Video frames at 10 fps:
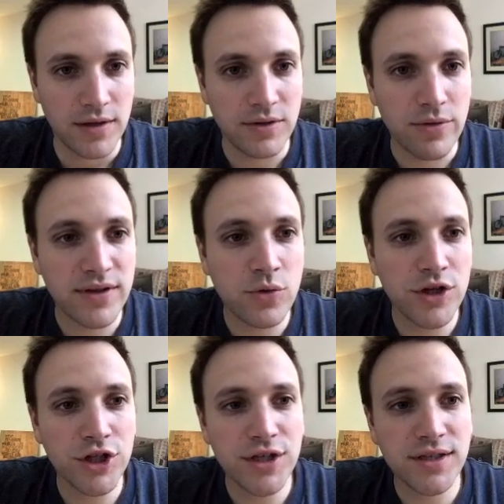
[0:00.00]
So this
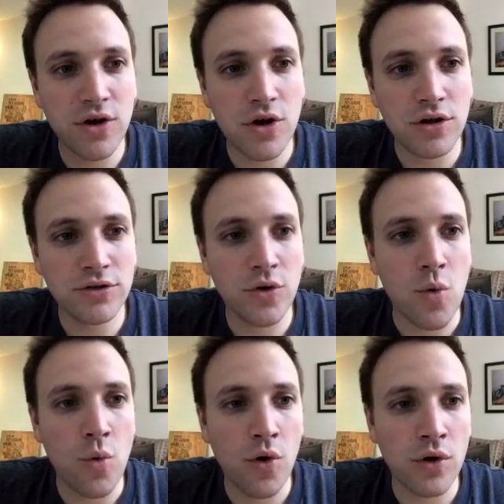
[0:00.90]
question is called
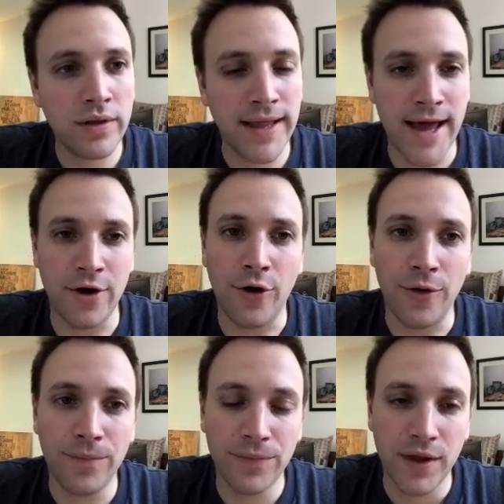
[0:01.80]
World Ladder,
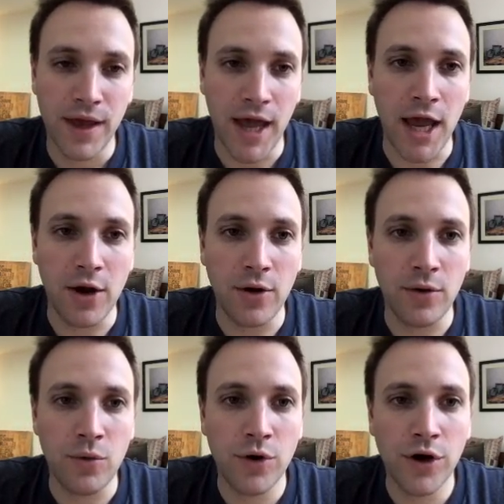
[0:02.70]
and
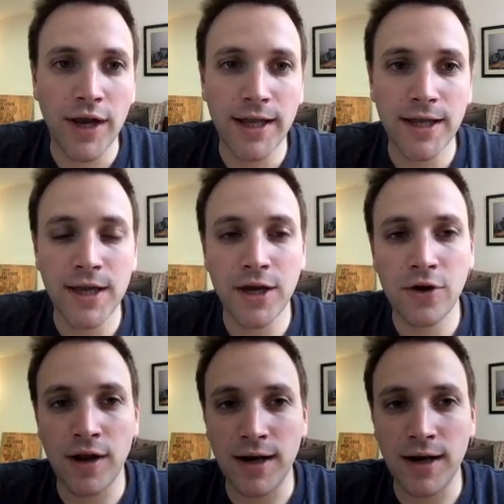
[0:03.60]
we're getting here a